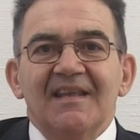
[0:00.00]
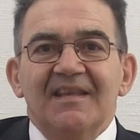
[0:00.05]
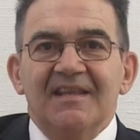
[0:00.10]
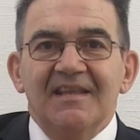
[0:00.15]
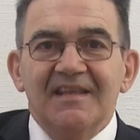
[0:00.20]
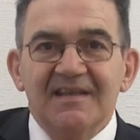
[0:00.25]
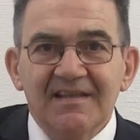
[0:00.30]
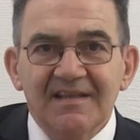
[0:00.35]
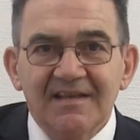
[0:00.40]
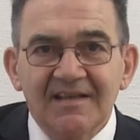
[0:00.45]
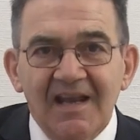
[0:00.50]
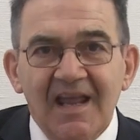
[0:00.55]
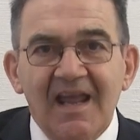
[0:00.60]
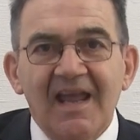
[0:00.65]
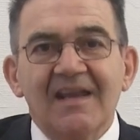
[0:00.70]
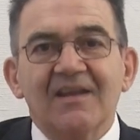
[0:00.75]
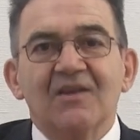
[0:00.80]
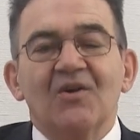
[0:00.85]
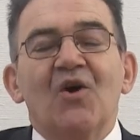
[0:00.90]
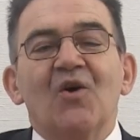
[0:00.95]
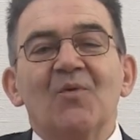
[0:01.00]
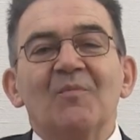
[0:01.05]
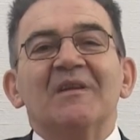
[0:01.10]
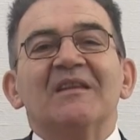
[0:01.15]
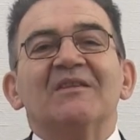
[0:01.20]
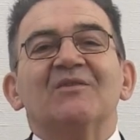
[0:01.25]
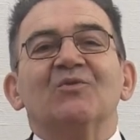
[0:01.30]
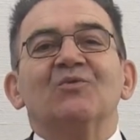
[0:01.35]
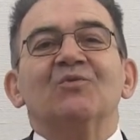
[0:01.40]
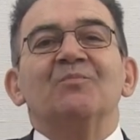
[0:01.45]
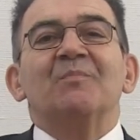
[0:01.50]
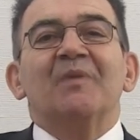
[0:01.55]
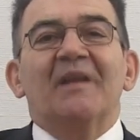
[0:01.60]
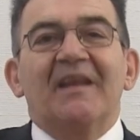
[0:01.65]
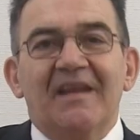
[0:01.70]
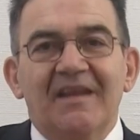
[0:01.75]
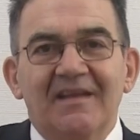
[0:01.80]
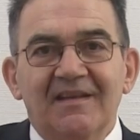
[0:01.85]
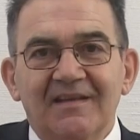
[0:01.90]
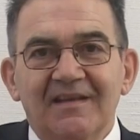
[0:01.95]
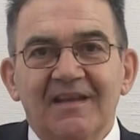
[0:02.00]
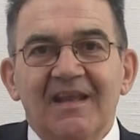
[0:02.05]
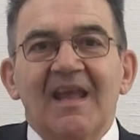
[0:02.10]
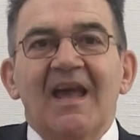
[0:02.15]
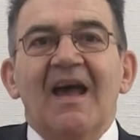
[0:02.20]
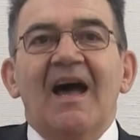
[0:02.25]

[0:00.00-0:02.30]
Here I come into play.